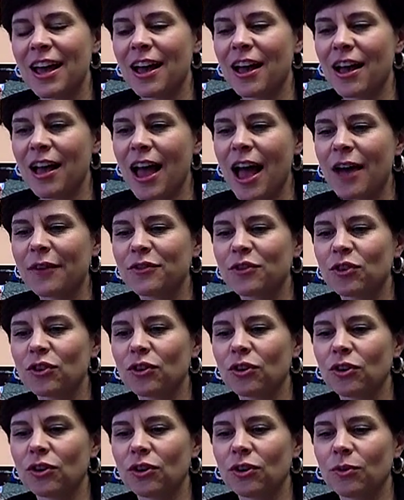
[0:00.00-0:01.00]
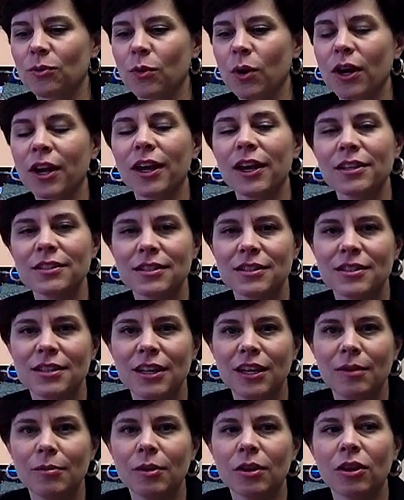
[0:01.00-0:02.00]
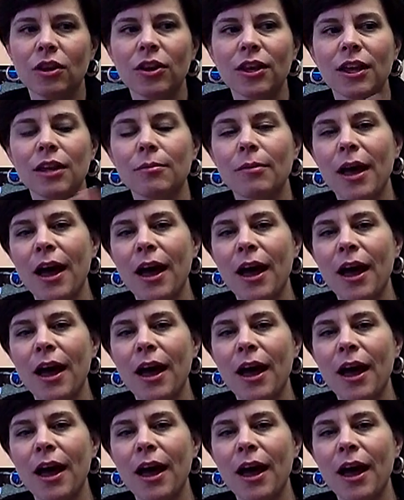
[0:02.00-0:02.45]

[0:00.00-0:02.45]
After working as a team and looking